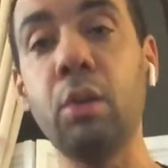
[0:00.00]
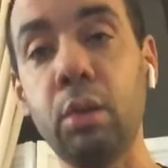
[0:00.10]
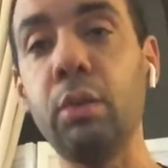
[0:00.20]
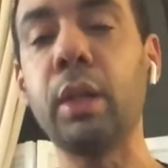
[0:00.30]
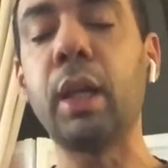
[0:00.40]

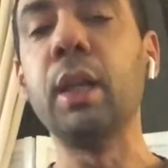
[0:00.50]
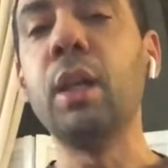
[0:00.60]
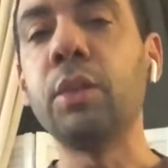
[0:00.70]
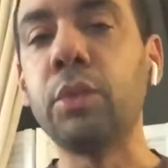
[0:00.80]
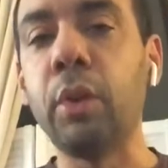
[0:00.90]
Okay,
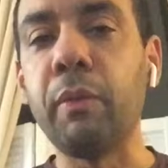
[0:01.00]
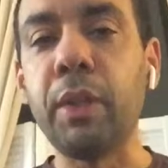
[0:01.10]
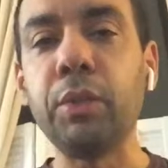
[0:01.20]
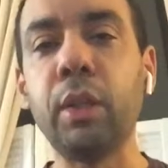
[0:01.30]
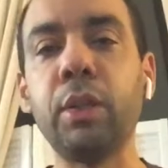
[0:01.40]
so
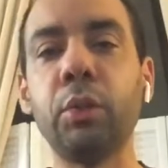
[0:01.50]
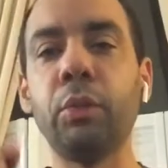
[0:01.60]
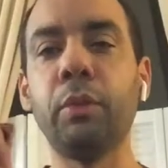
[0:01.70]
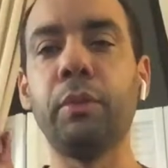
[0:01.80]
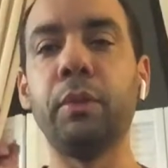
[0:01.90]
eventually
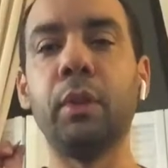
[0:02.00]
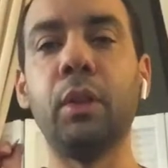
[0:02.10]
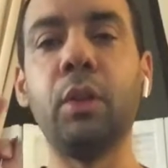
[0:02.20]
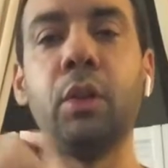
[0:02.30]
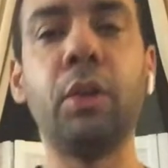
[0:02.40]
you'll
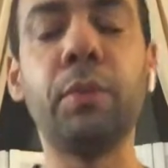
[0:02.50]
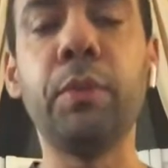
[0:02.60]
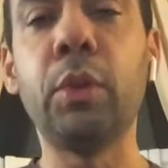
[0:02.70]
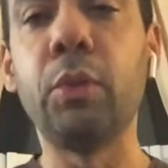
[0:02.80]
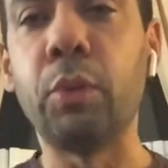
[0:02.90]

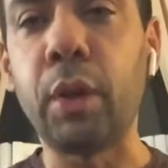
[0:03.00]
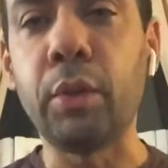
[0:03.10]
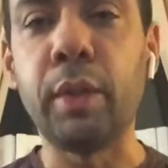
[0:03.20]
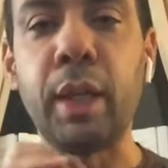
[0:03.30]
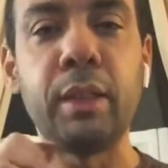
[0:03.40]
learn to
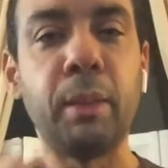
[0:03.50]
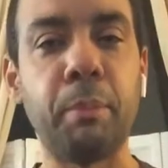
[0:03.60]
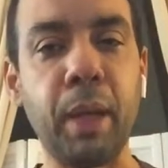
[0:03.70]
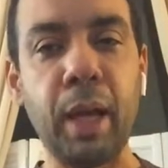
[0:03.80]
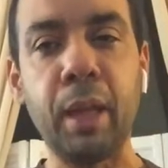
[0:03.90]
recognize the
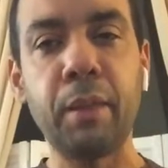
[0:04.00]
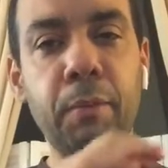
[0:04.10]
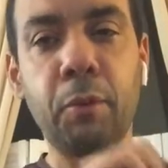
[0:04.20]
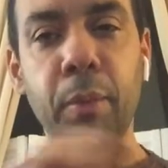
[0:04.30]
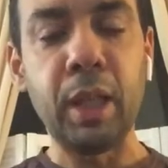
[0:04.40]
path
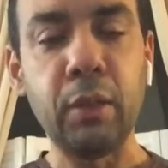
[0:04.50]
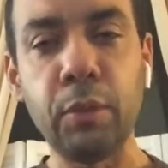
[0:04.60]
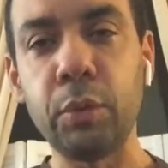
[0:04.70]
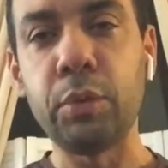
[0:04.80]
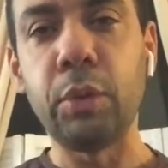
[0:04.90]
from any of
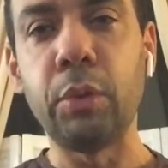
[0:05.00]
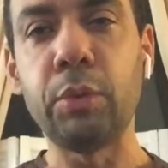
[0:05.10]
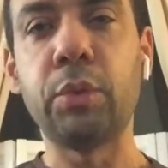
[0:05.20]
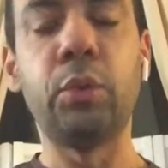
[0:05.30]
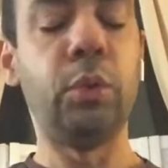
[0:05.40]
those
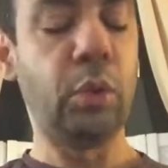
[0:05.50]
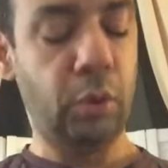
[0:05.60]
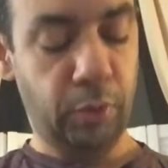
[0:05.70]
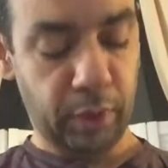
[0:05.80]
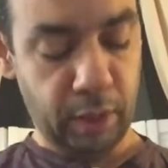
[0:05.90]
notes to do.
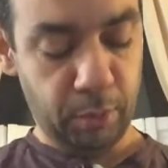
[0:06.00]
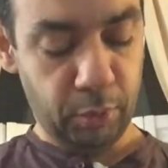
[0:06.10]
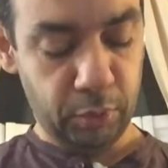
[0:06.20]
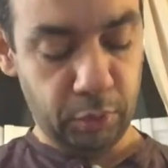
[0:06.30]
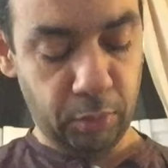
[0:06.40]
For example,
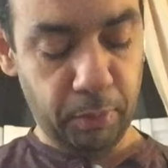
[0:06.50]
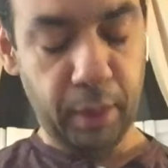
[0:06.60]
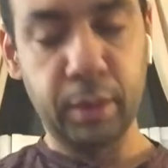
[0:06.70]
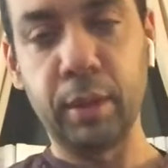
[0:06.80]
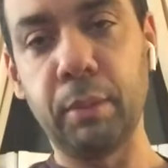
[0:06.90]
if
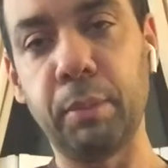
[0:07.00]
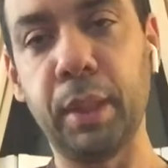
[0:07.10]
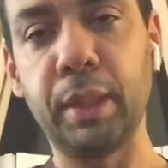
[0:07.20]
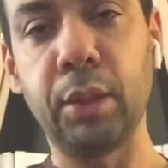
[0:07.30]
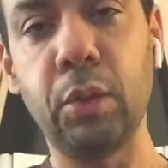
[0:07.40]
somebody
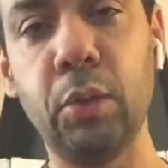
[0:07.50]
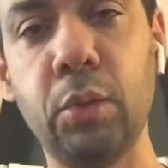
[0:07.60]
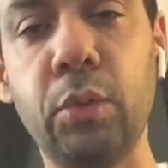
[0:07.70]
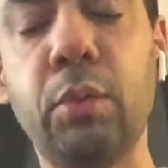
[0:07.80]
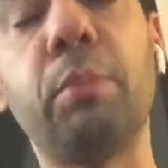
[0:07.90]
plays a do,
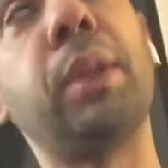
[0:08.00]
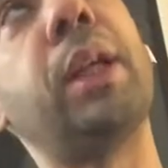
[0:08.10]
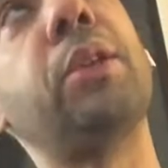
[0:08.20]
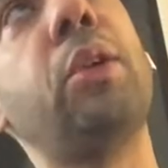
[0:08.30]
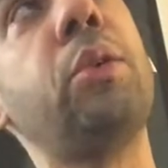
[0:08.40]
play
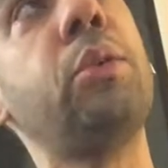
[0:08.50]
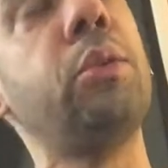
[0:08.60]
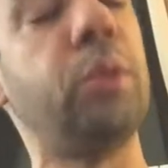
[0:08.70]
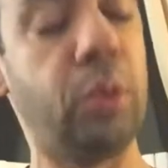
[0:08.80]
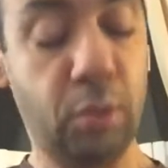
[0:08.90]
a
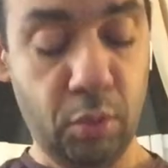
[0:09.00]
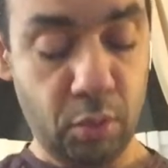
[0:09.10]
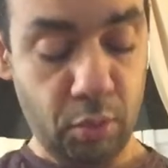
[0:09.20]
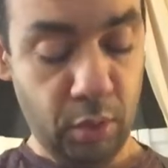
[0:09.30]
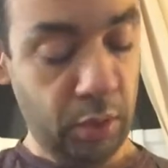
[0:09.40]

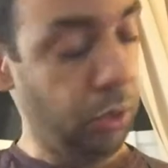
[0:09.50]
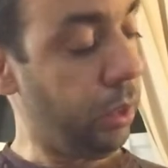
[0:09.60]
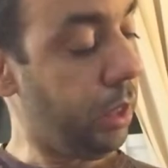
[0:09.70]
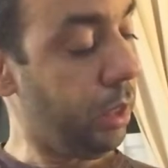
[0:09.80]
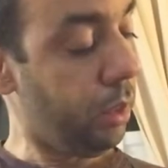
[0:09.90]
do, you
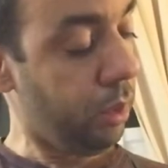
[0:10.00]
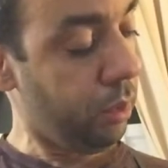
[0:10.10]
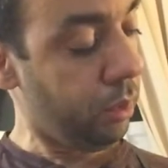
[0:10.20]
hear,